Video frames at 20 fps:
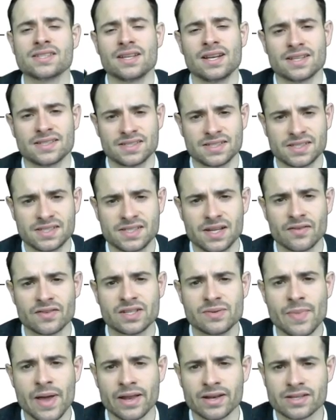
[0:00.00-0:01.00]
elasticity of
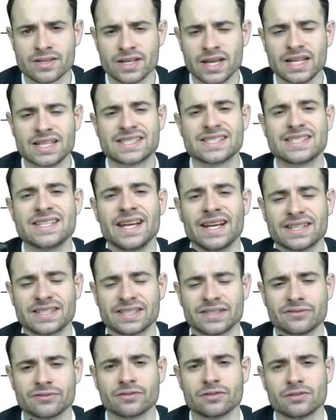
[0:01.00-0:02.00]
demand. It's
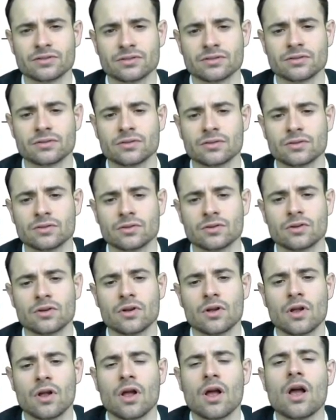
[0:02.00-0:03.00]
negative.
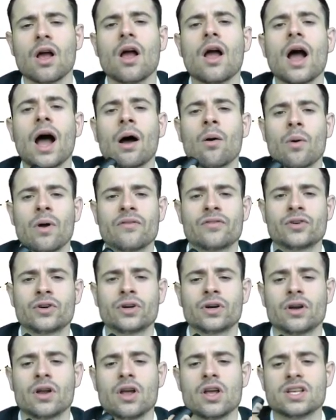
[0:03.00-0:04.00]

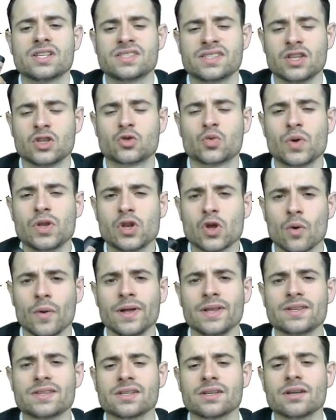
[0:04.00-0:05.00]
However, since we know
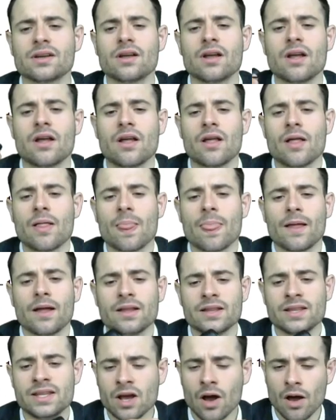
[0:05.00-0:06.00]
it,
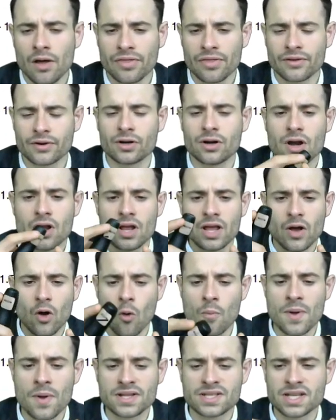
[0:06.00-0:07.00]
the author
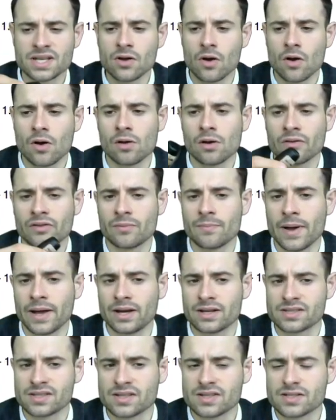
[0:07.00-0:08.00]
omitted all of the
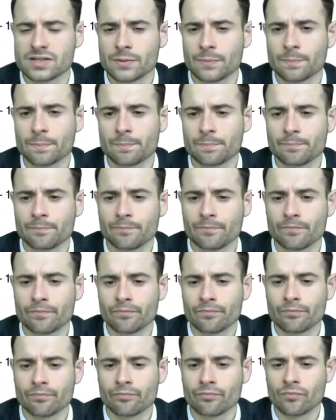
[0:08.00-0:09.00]
minuses.
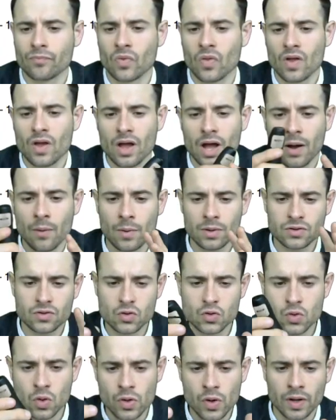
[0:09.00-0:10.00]
I want to
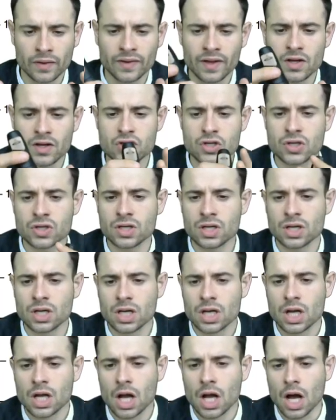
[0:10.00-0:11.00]
draw your attention
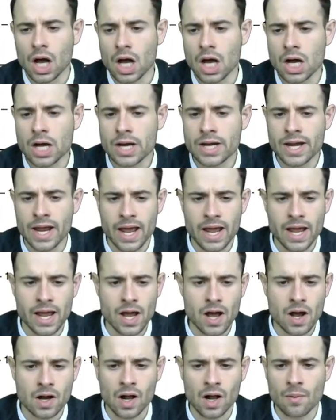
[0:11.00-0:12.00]
on
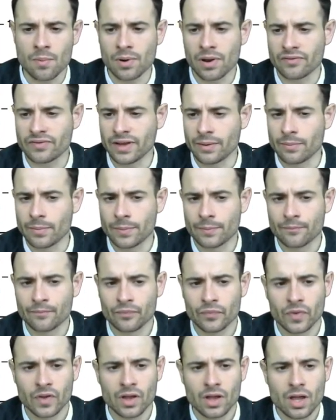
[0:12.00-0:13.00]
a couple of them.
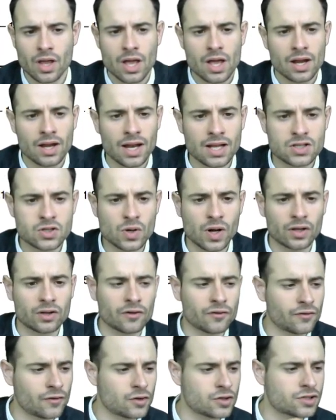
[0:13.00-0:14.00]
Let's look at the
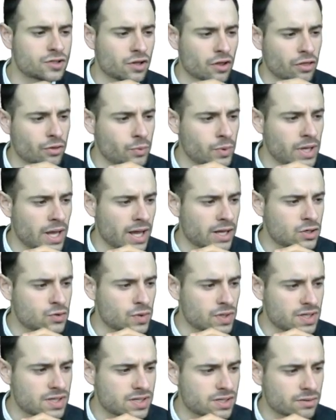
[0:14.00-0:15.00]
first three
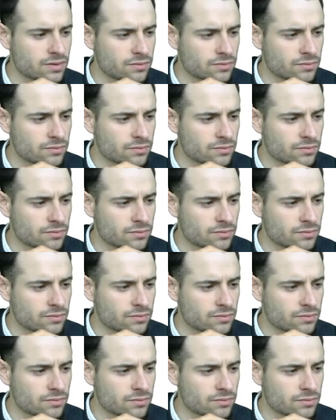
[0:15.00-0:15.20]
entries.